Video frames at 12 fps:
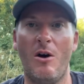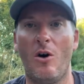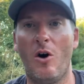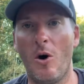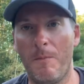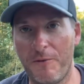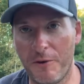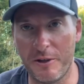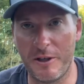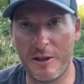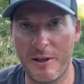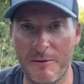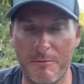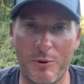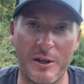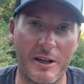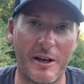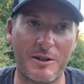Hopefully we
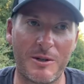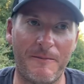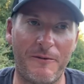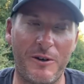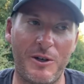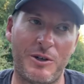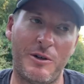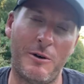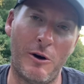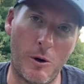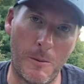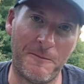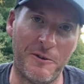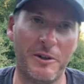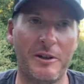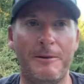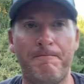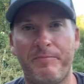can catch some fish and
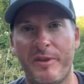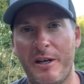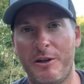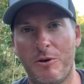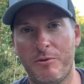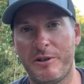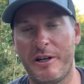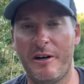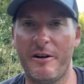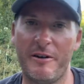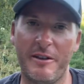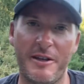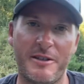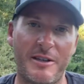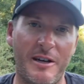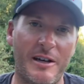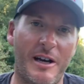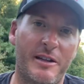hopefully they don't tear and they
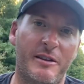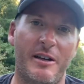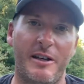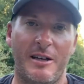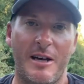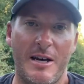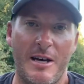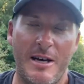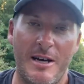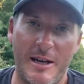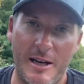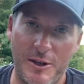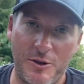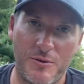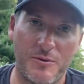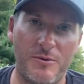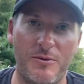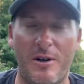stay on like a
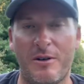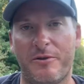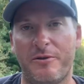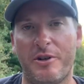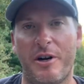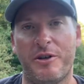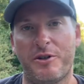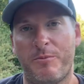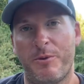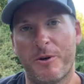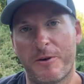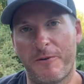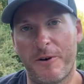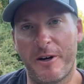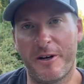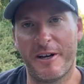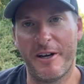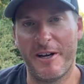true Uncle Josh pork
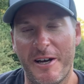frog.